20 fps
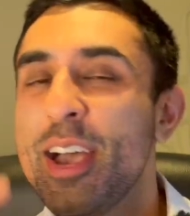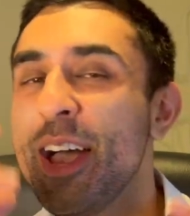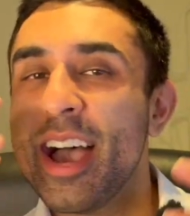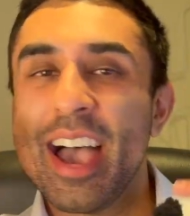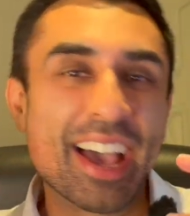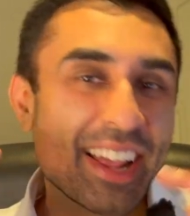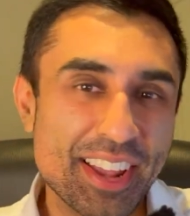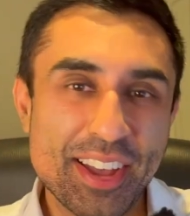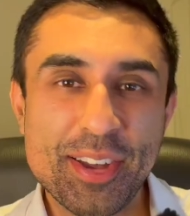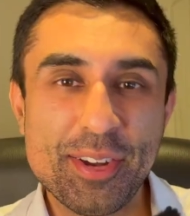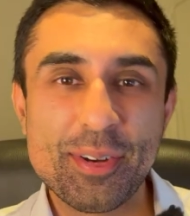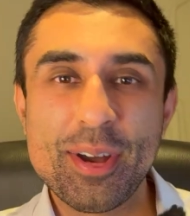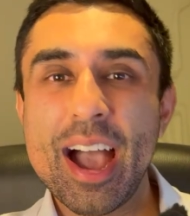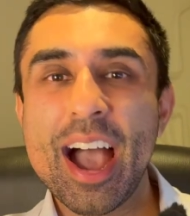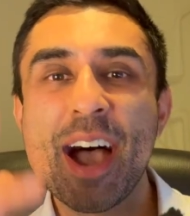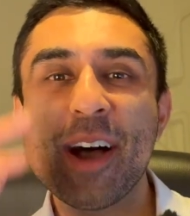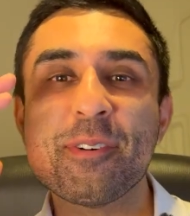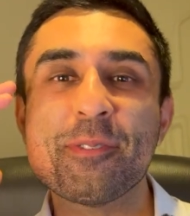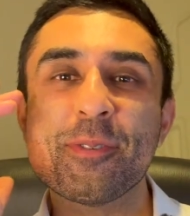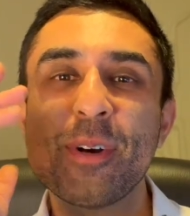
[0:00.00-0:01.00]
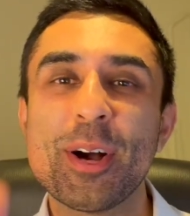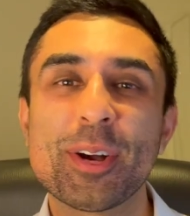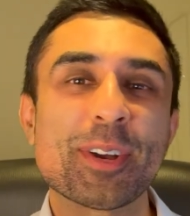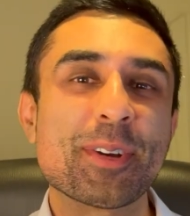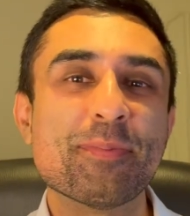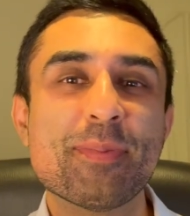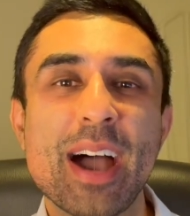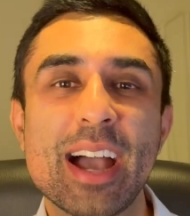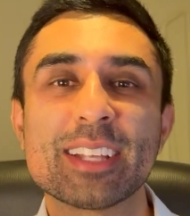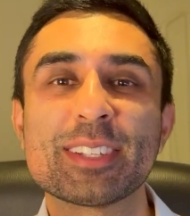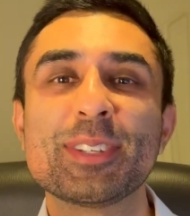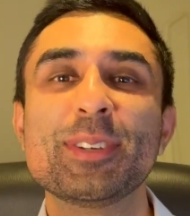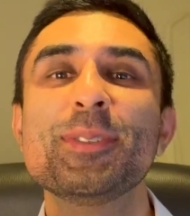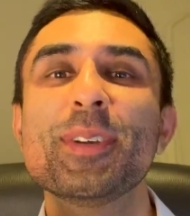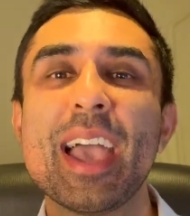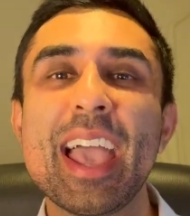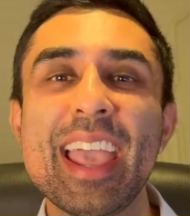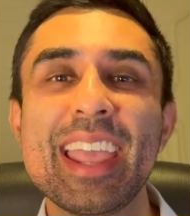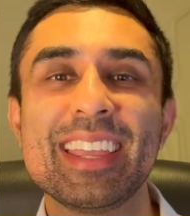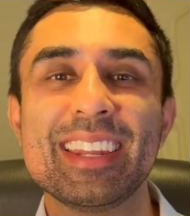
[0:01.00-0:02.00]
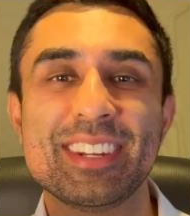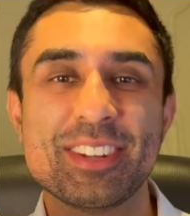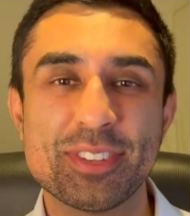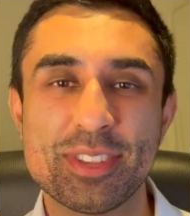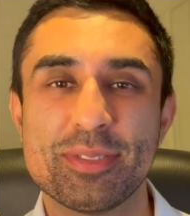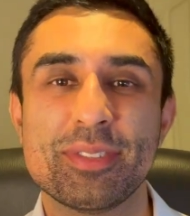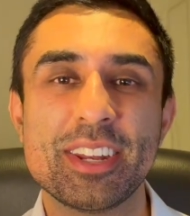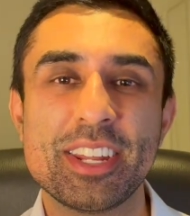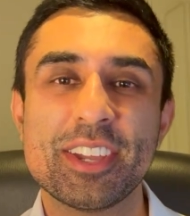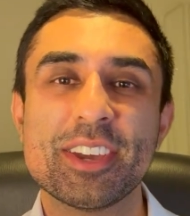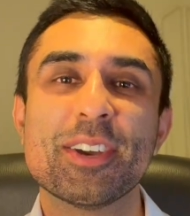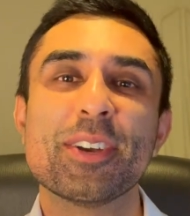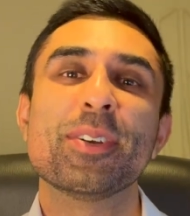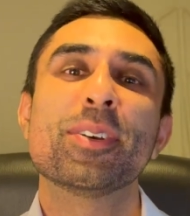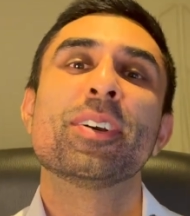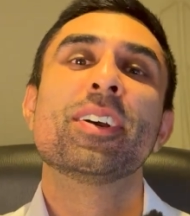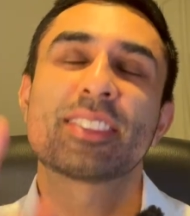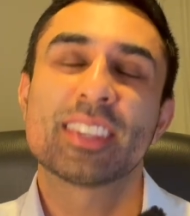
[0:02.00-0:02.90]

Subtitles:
Hello and welcome back to another video.